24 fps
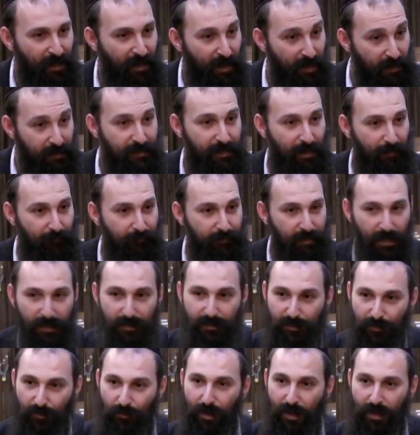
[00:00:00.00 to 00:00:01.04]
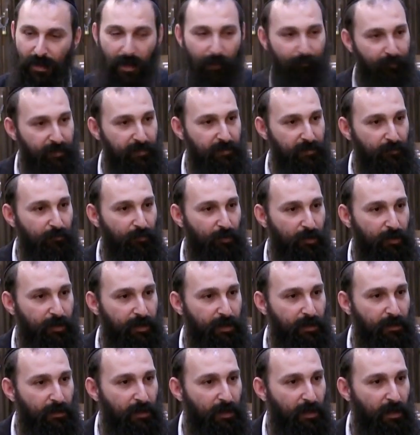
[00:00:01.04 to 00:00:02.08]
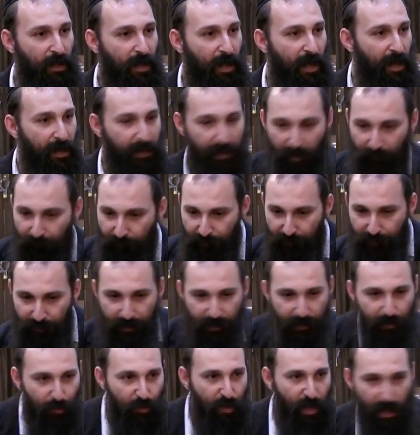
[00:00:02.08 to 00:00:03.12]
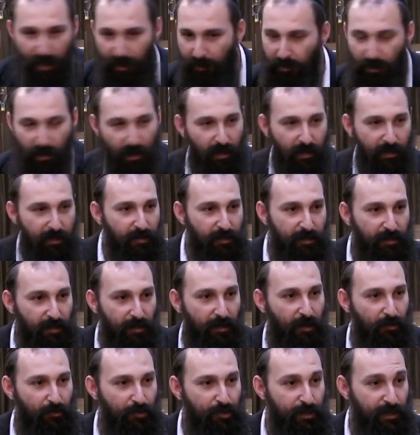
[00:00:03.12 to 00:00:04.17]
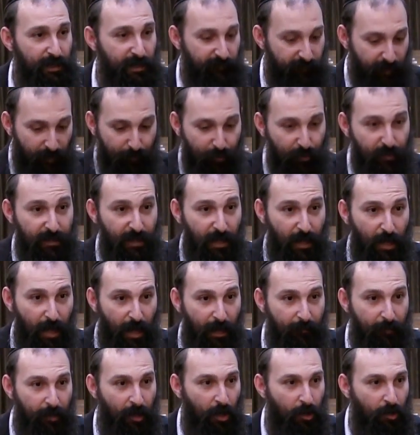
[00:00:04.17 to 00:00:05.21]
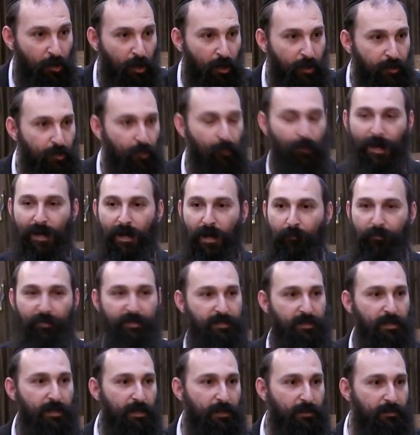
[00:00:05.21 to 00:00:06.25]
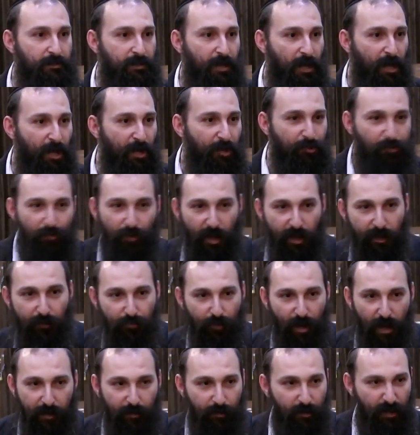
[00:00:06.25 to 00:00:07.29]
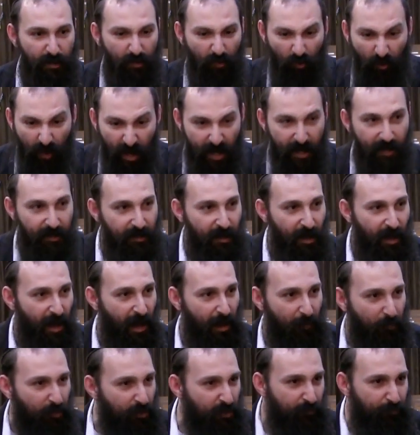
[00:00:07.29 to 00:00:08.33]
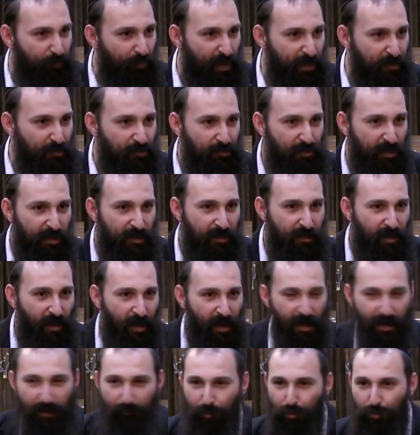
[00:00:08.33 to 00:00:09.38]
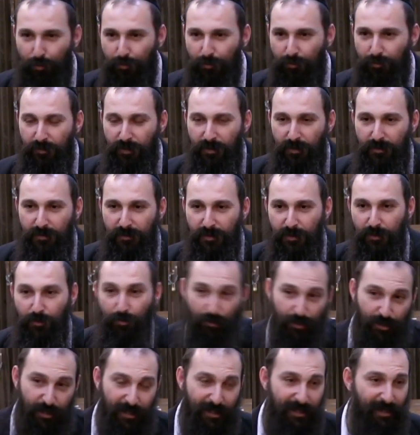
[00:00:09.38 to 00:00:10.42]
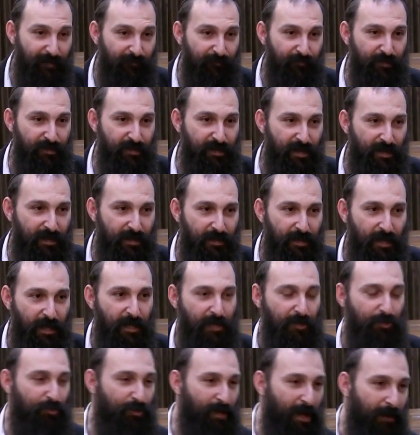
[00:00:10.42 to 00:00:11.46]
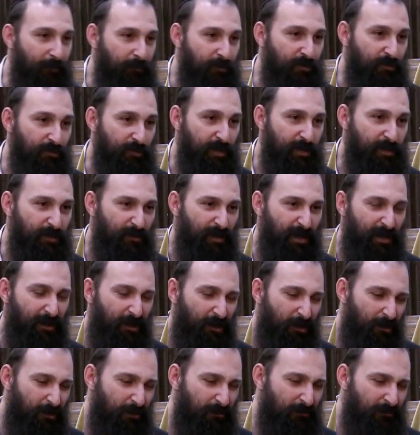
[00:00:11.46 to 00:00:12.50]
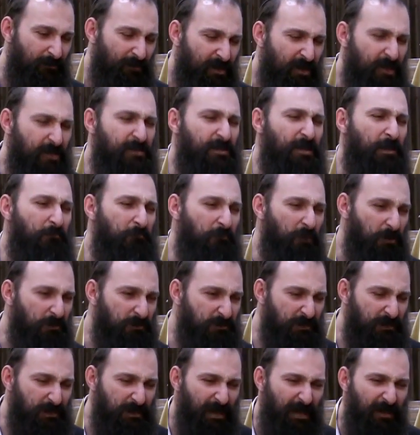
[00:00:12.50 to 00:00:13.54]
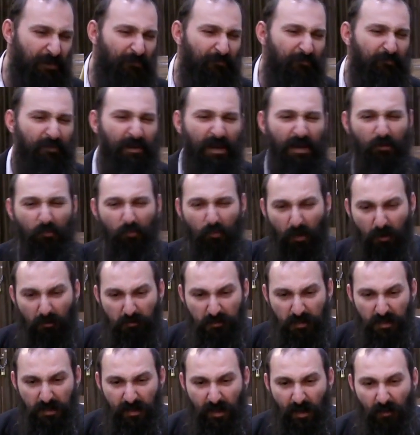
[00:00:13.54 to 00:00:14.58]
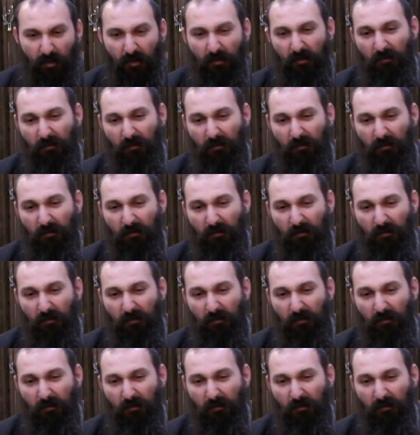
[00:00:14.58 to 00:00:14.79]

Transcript: And some days you wake up in the morning and everything you like, you know, you didn't even put the alarm clock on. You wake up at six. You like run. You're like, okay, I'm gonna pray today, and I'm gonna do this. And usually every day you come to eat, you're like, oh, it's a motzi. I don't feel like washing now.